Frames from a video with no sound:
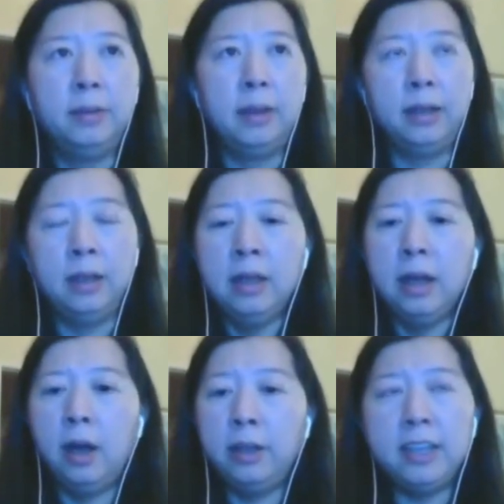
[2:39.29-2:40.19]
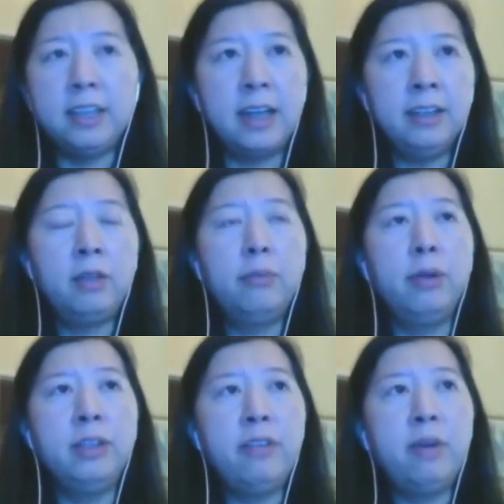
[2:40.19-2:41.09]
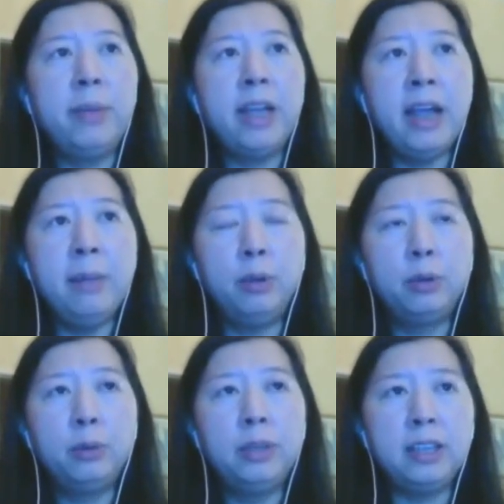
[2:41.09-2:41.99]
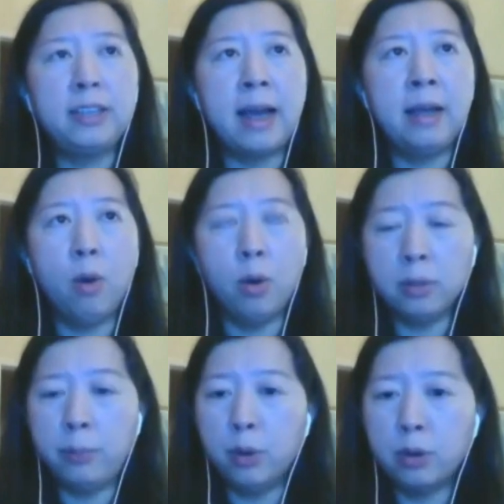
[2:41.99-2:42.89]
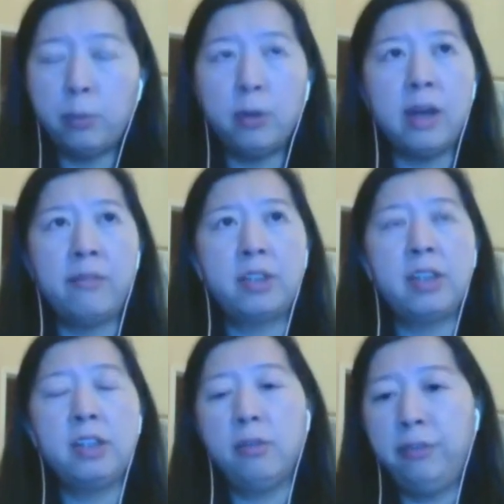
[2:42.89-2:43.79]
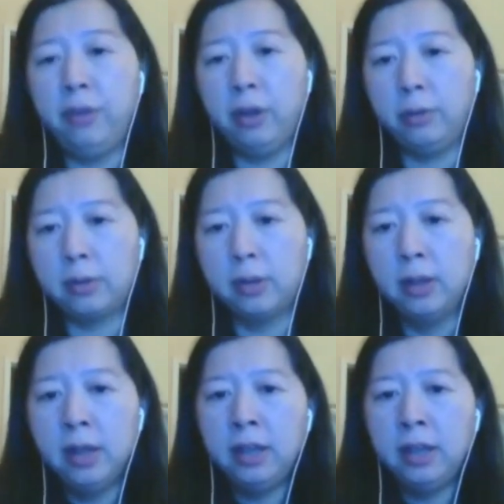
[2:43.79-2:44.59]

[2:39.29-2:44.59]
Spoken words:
Right? A designer will never be able to design all the possible conversation flows.